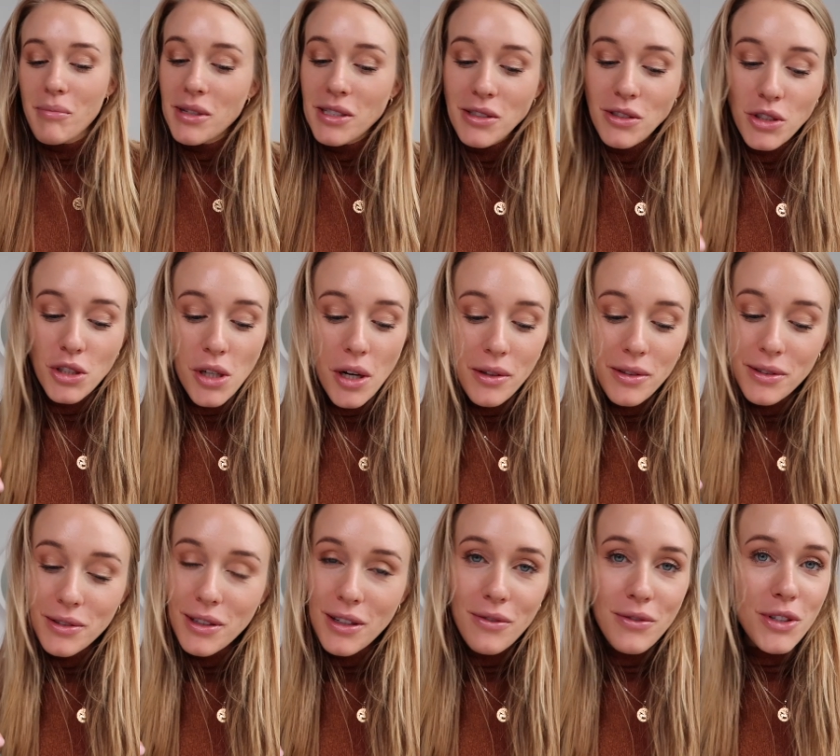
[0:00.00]
being a
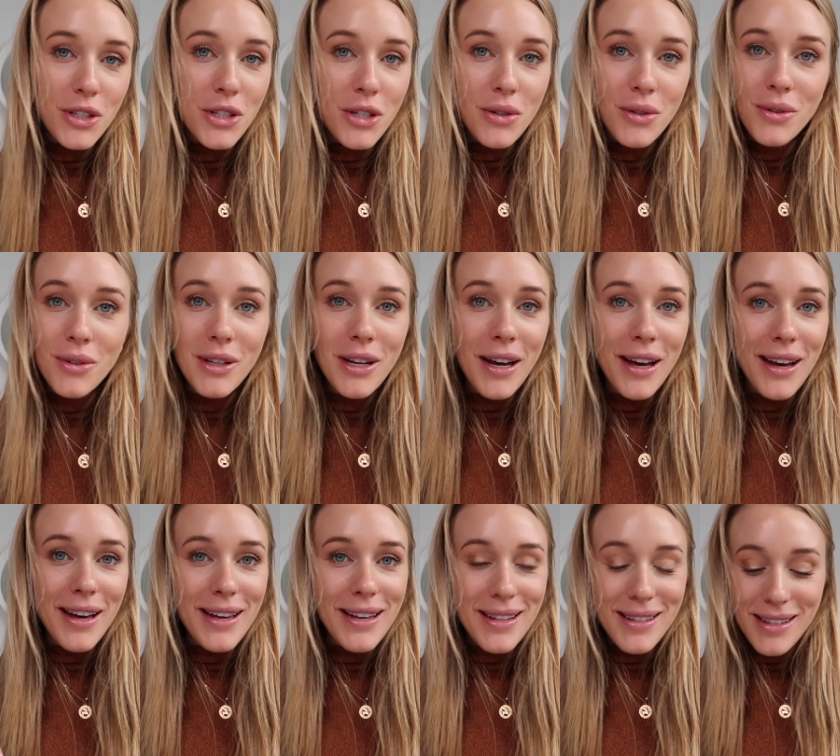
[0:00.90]
chocolate lover too, you
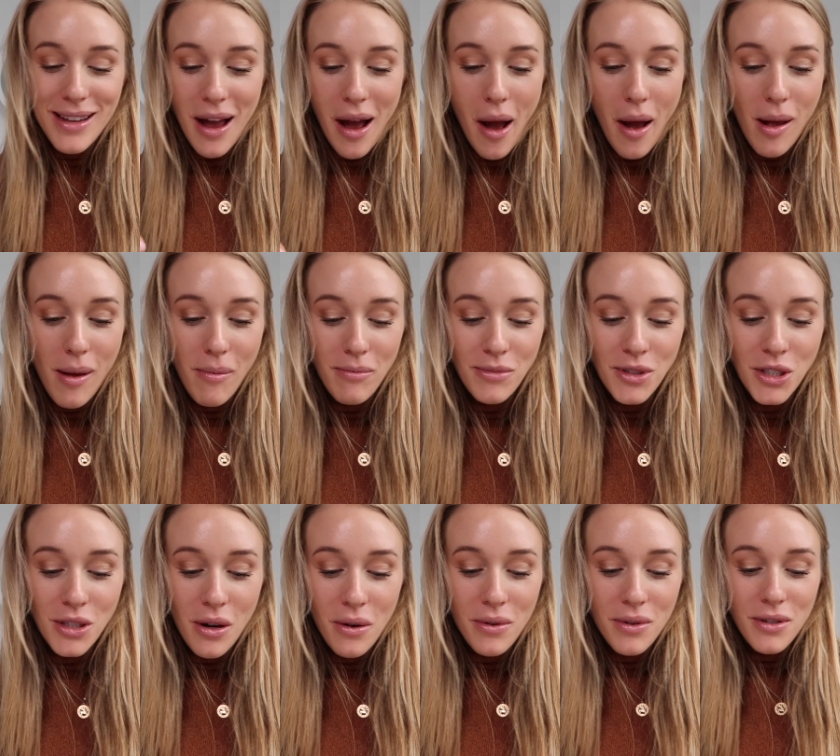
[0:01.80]
guys, I'm
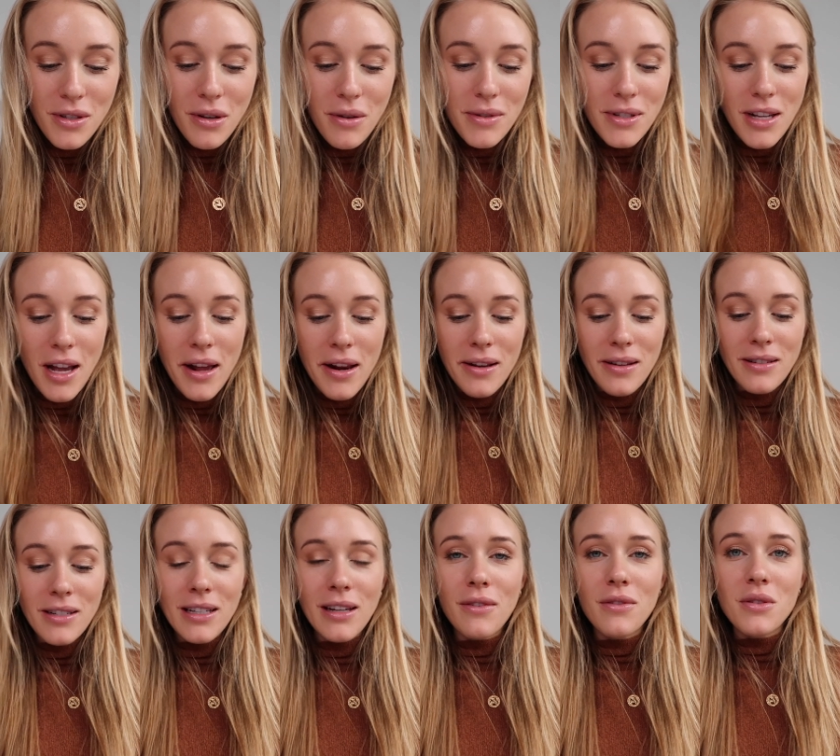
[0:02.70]
so excited
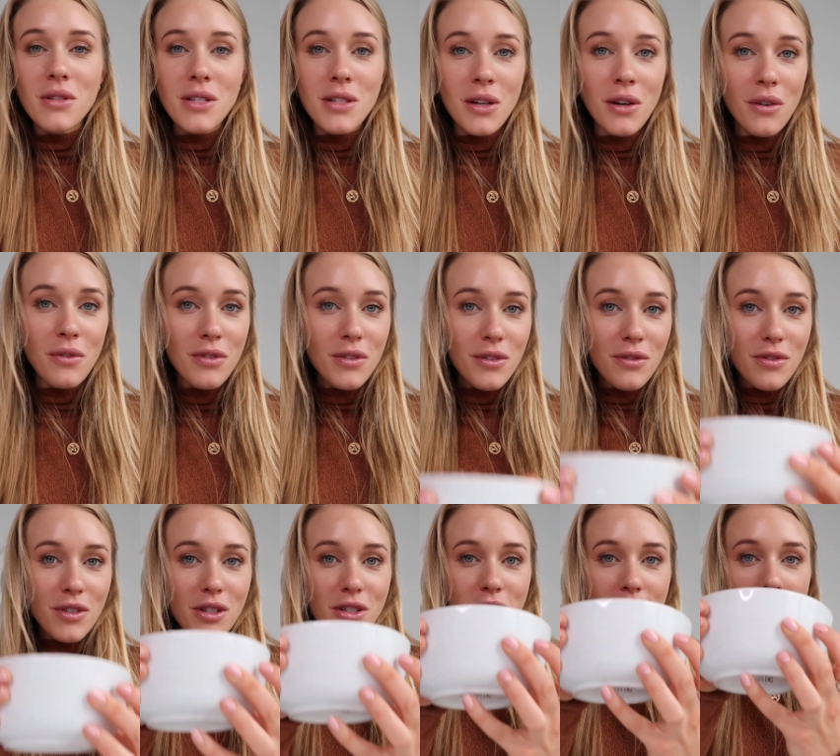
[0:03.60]
to give this a go for the
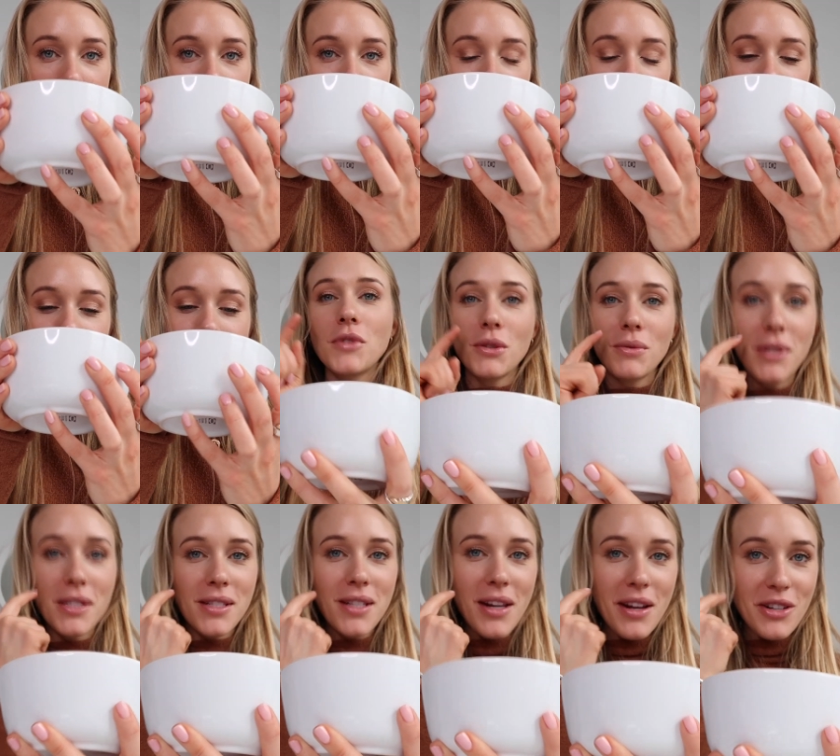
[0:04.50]
first time. The
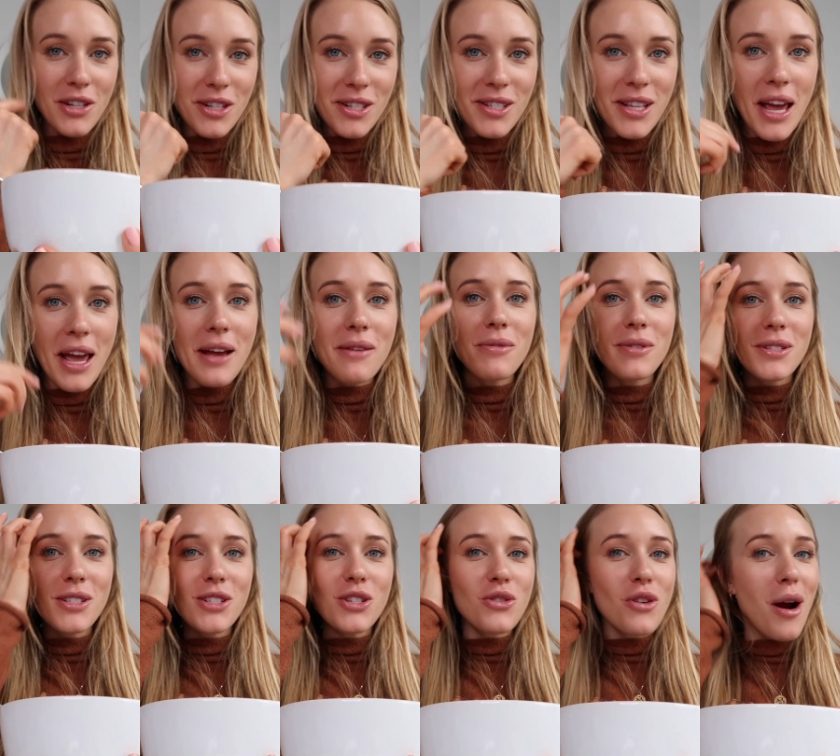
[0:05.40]
ones that I just ate
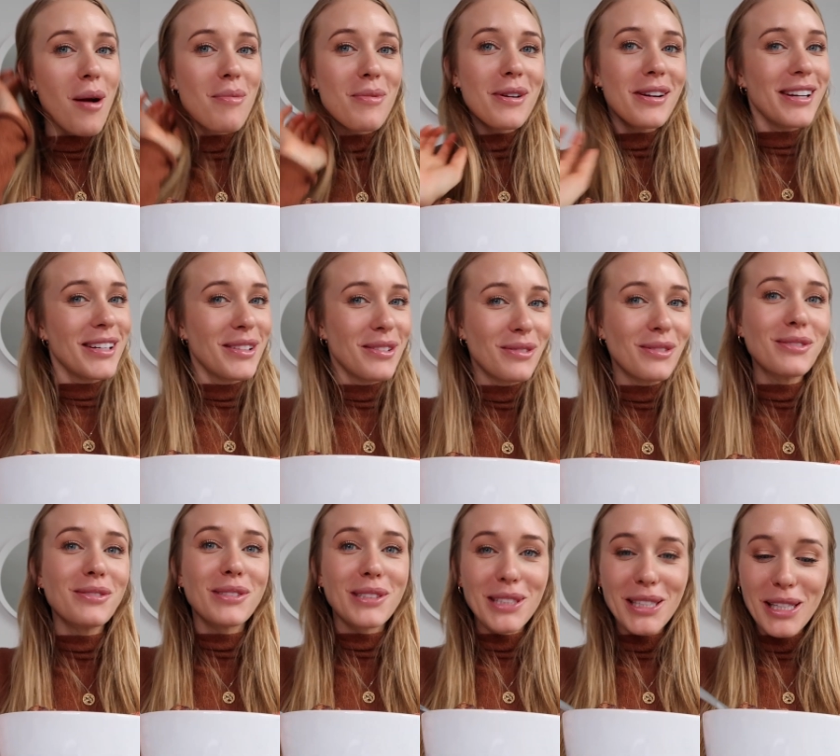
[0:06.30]
was strawberry and they
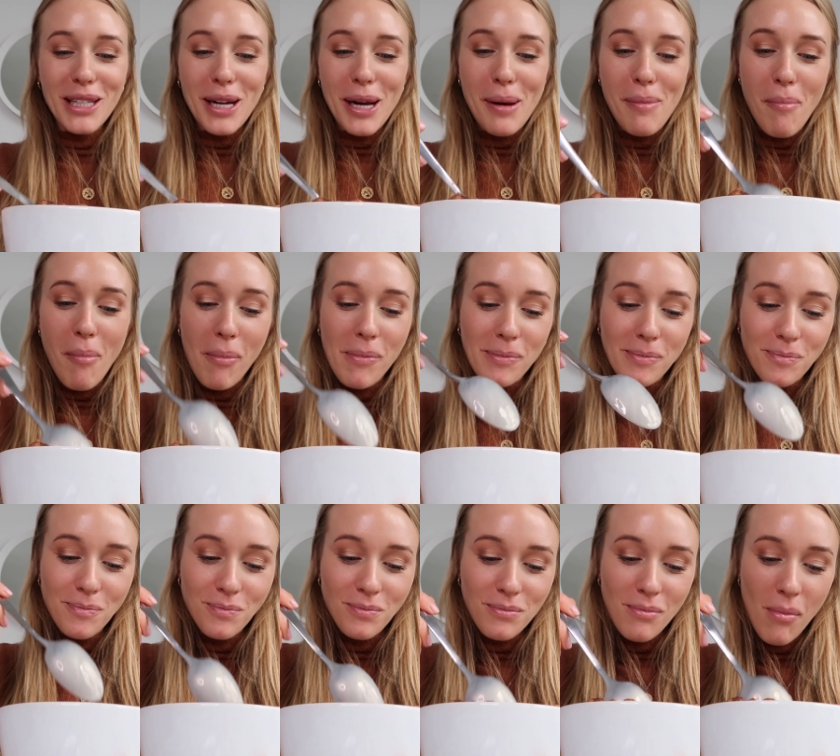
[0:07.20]
were really good.
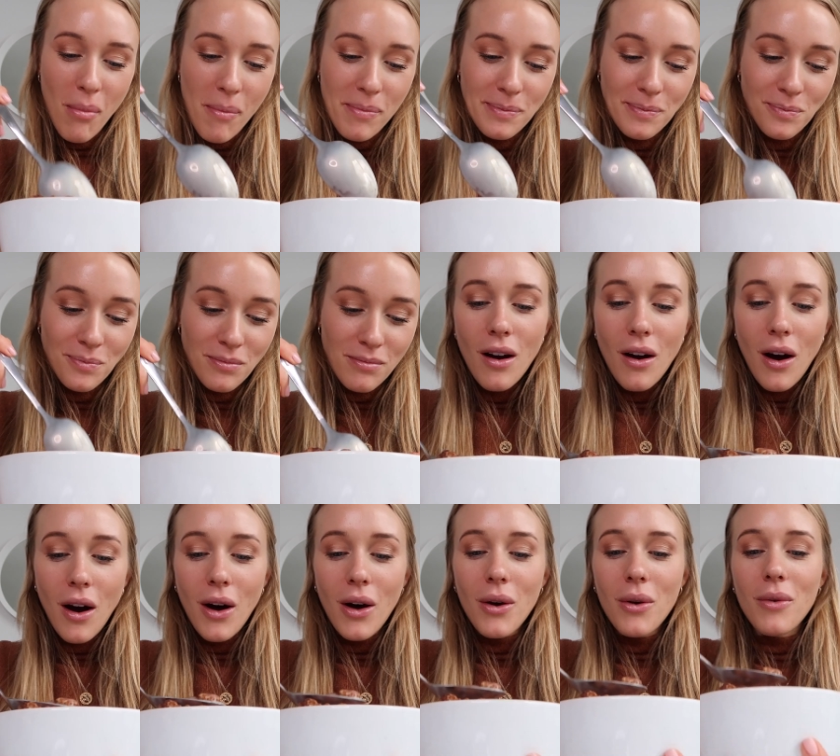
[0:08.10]

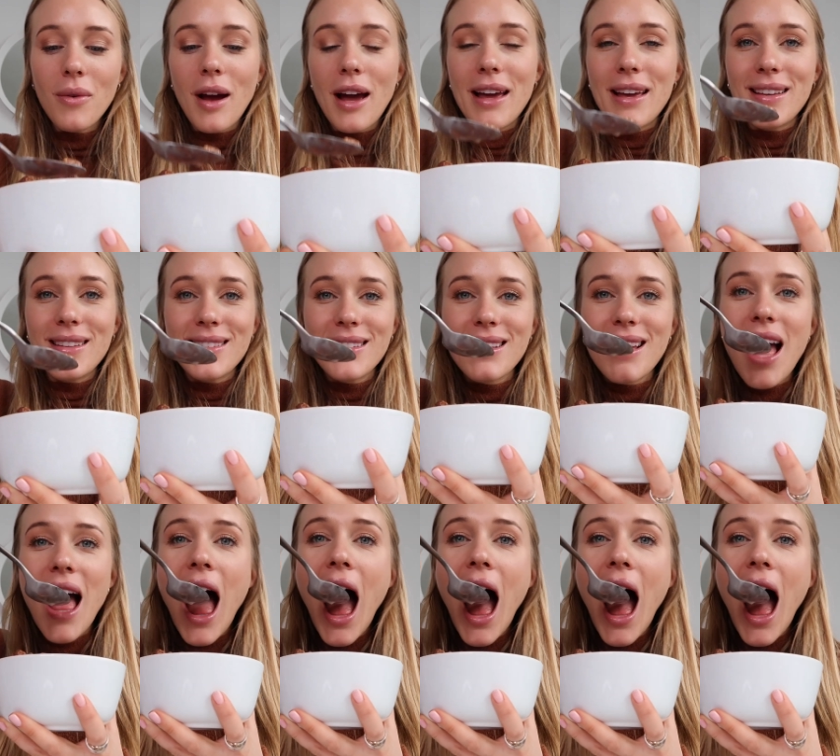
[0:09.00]
All right.